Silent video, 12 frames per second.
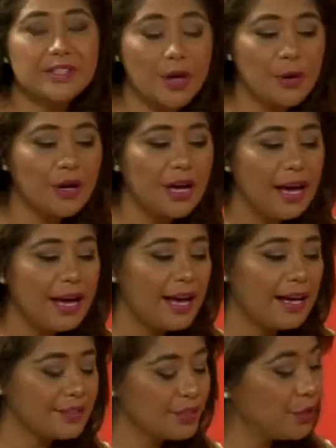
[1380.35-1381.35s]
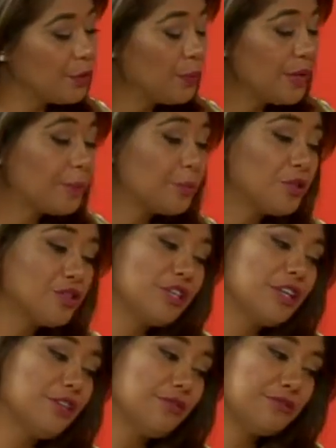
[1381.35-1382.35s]
so I, you know we
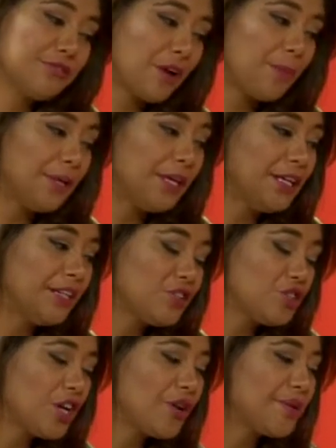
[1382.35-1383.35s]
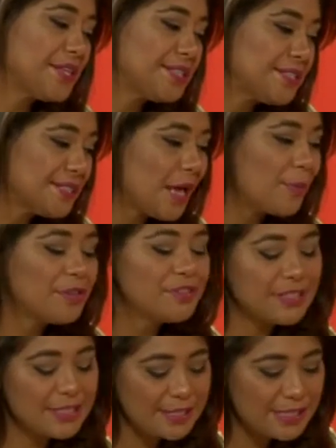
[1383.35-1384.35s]
appreciate you stopping in and sharing some of
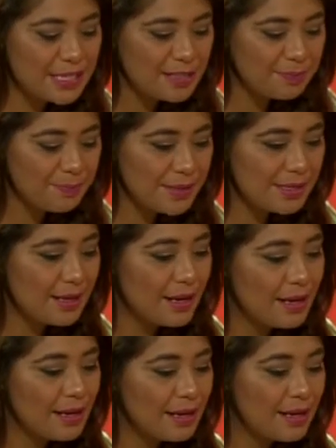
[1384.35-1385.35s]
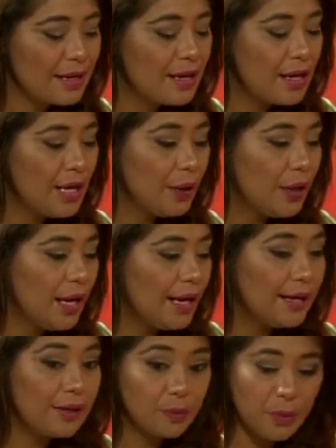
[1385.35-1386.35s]
these tips uh,
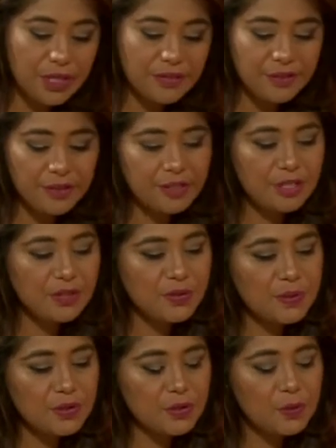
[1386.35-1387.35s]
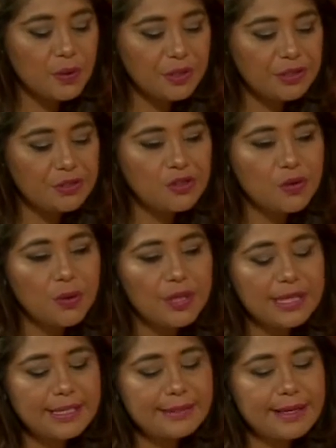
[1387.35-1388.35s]
uh, one of the things we do want to ensure
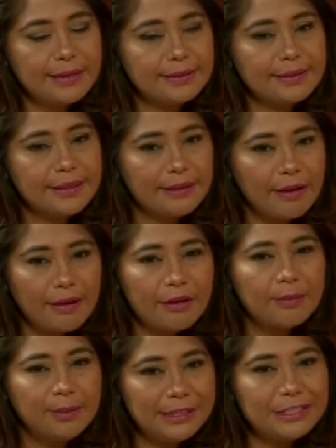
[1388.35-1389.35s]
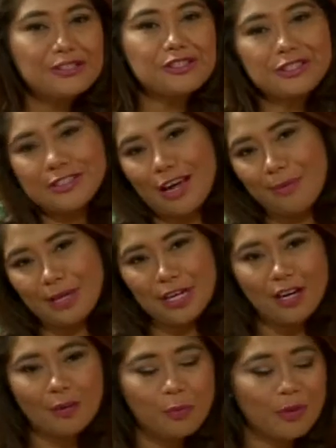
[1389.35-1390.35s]
is that the younger Belizeans coming
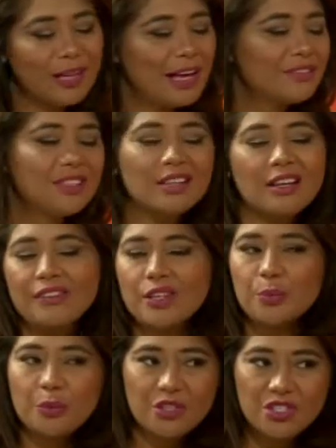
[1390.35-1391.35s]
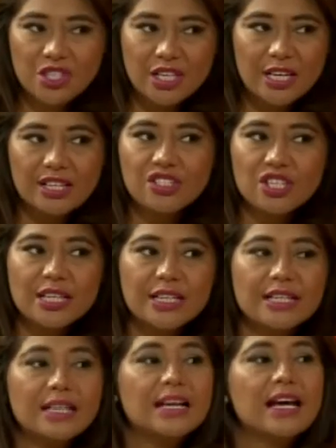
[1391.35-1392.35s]
up will have the love and
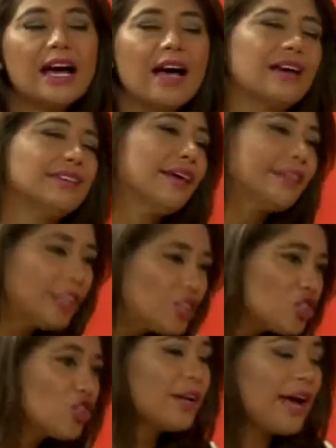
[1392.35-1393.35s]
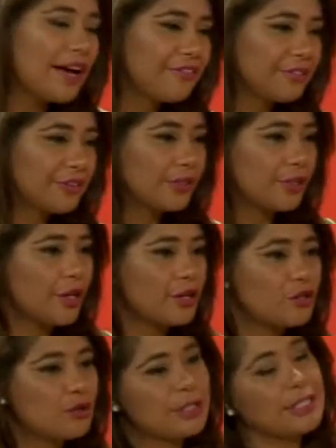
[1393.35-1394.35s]
appreciation uh, that they should have for their for
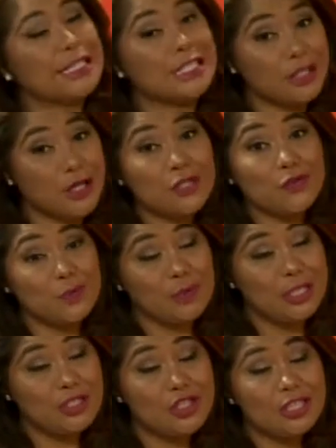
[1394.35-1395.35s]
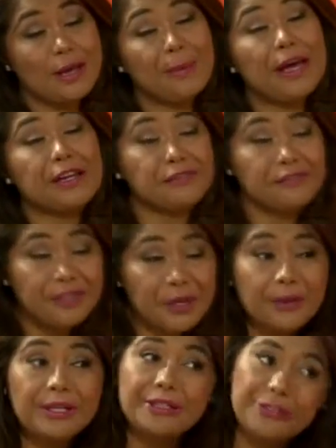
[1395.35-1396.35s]
country, and it starts from teaching them at exactly. a
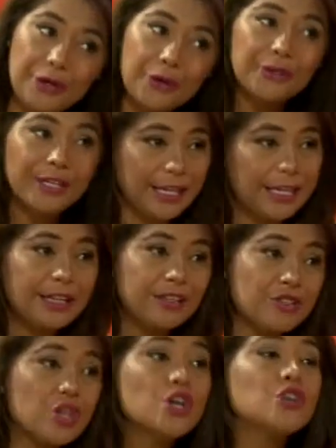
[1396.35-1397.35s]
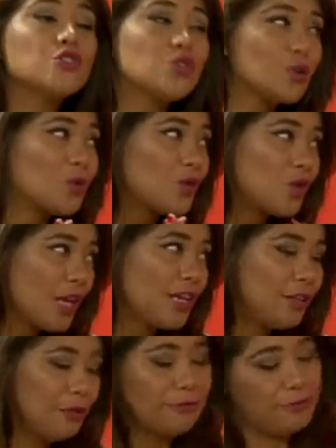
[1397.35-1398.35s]
very young age. Exactly. So and
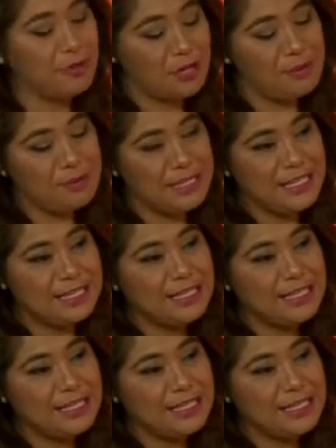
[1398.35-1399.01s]
thank you for coming in.